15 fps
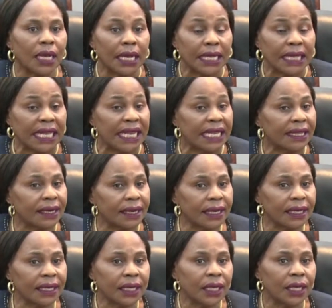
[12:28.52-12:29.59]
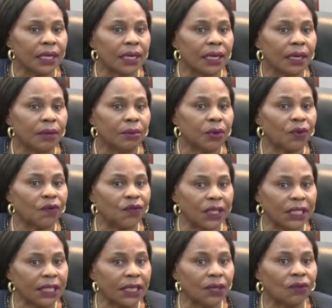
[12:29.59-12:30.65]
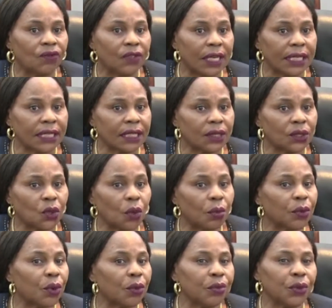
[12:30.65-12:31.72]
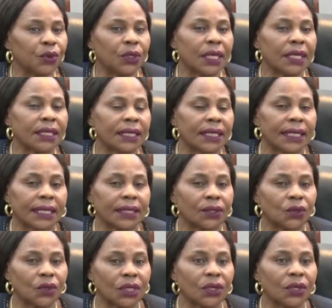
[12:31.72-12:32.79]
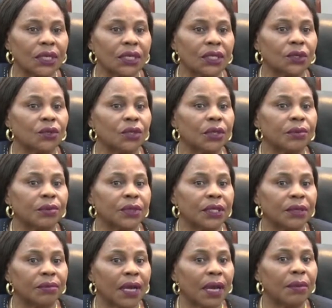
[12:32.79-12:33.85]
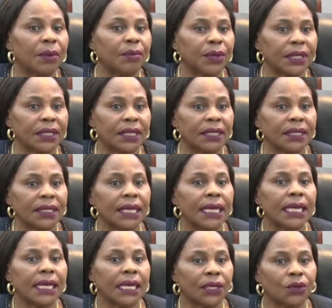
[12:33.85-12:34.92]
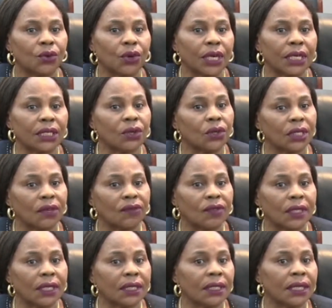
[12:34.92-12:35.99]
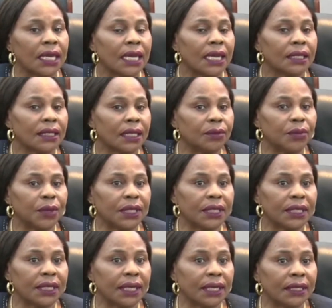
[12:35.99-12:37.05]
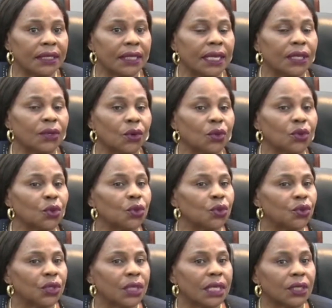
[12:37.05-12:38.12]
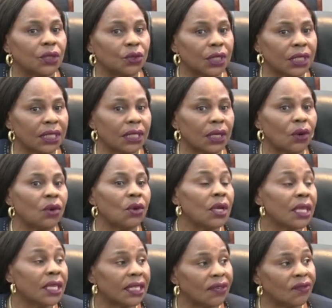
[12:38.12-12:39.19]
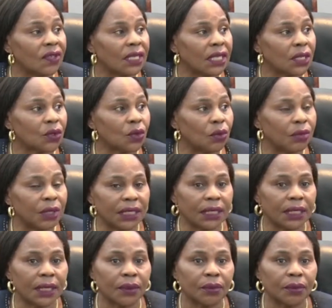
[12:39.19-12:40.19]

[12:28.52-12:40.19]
Then 3, provision of desktop computers and accessories to the Zimbabwe Prisons and Correctional Services, ZPCS, and also to the Judicial Services Commission.